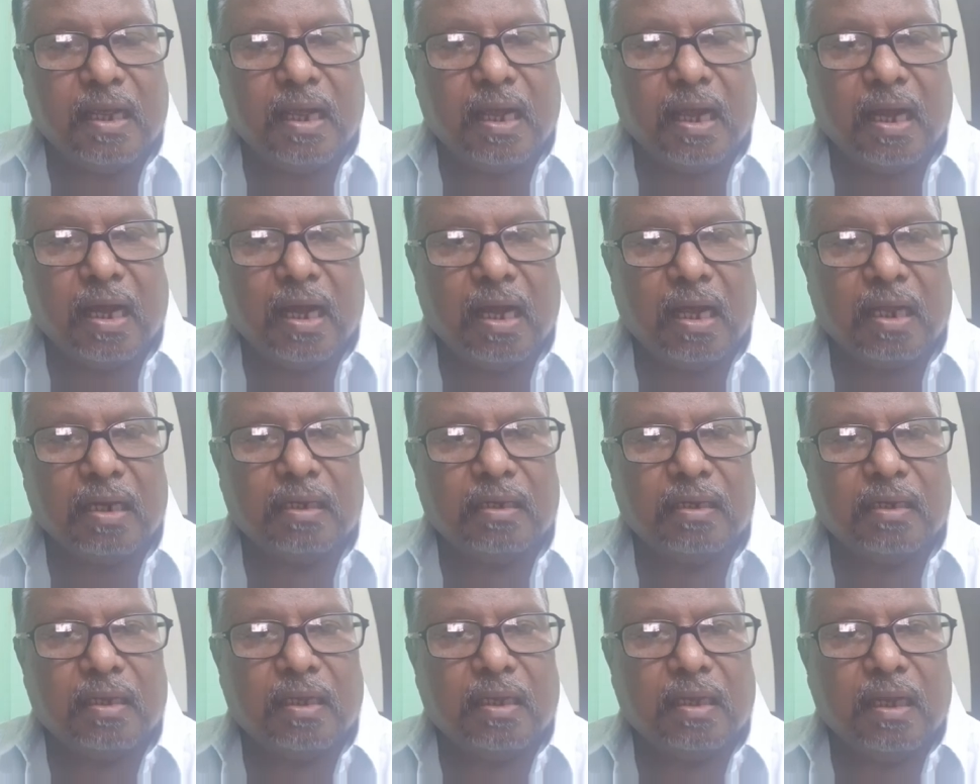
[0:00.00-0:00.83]
are
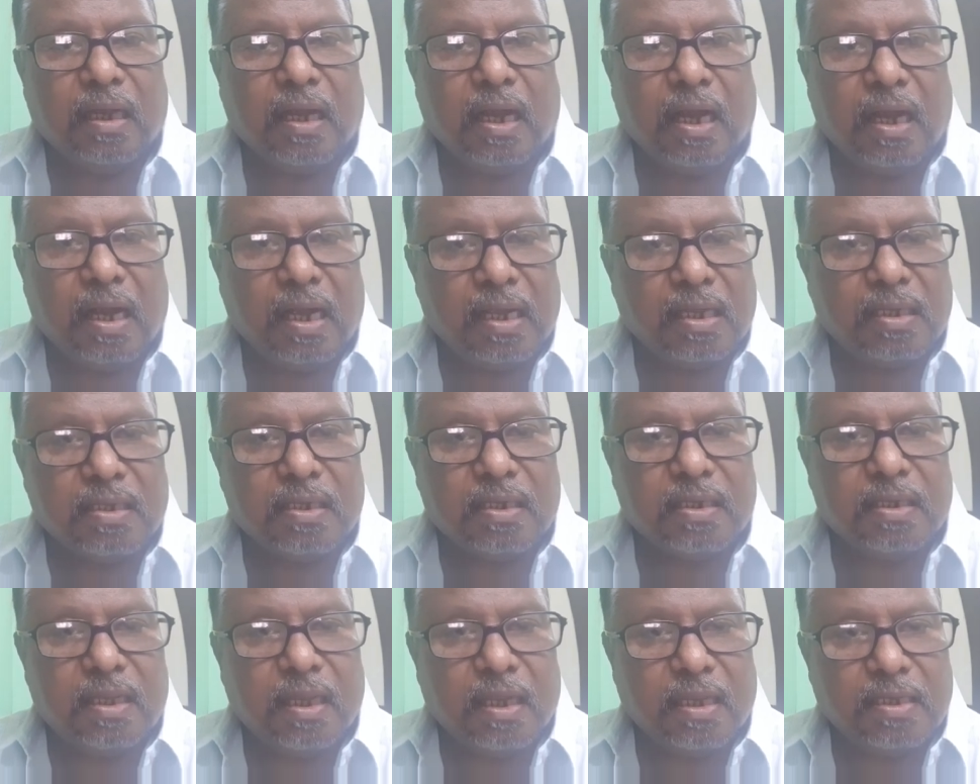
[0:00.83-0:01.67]
asked
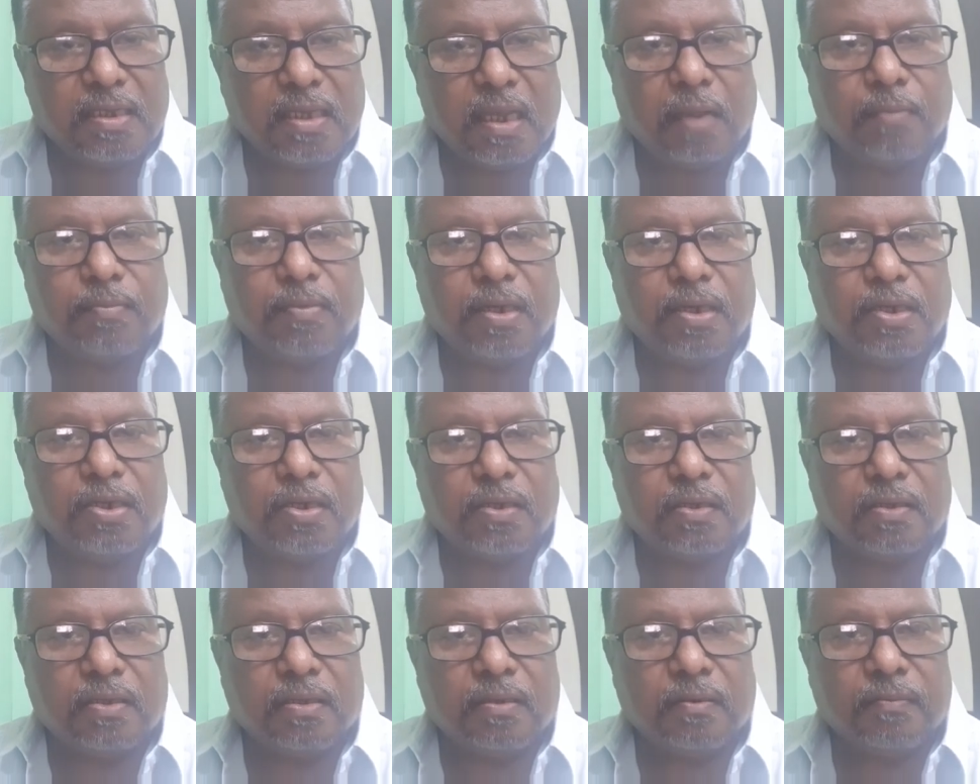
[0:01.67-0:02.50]
in the
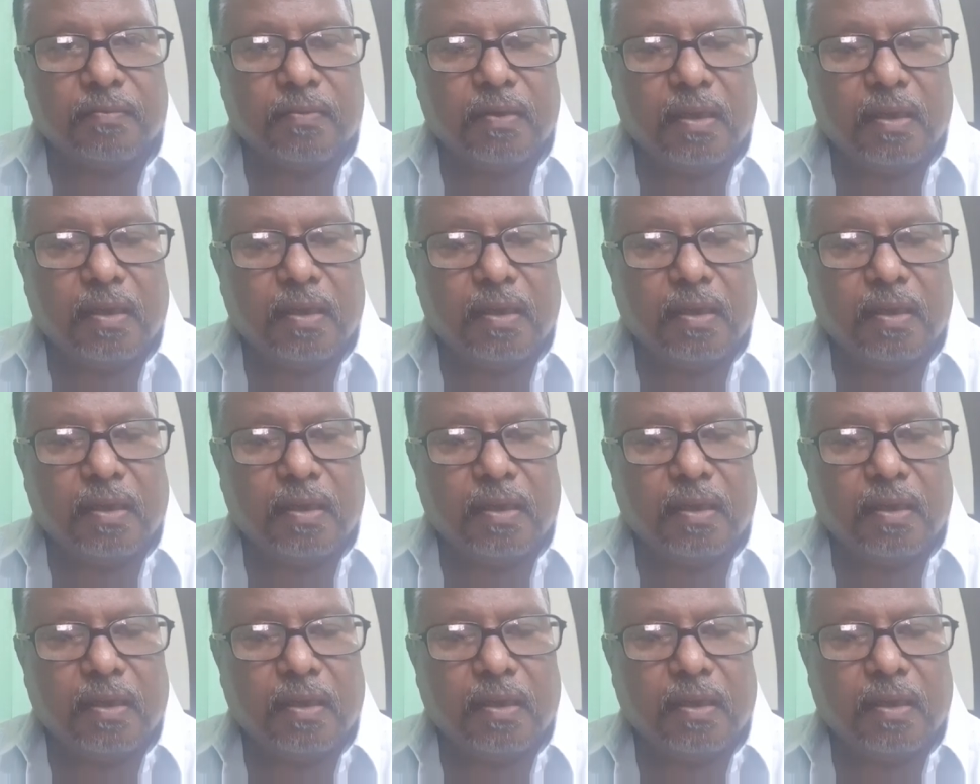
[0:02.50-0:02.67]
examinations.